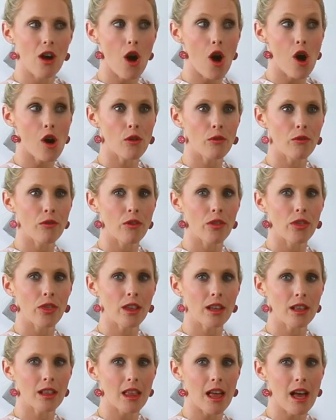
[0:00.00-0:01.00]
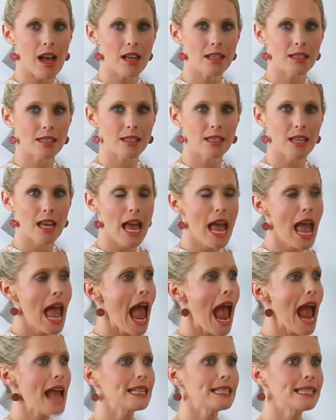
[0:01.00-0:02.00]
of the class
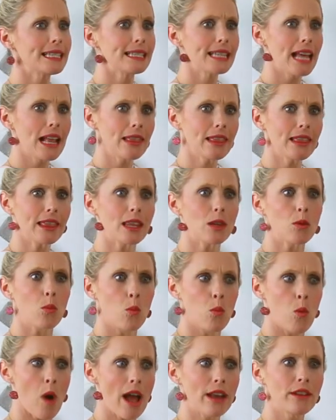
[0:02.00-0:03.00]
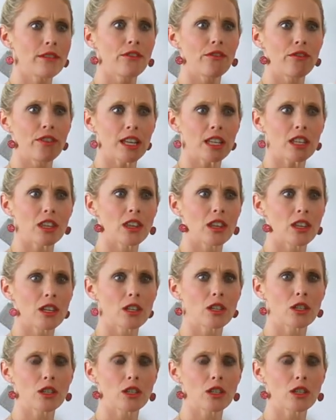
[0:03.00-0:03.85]
and send 1/5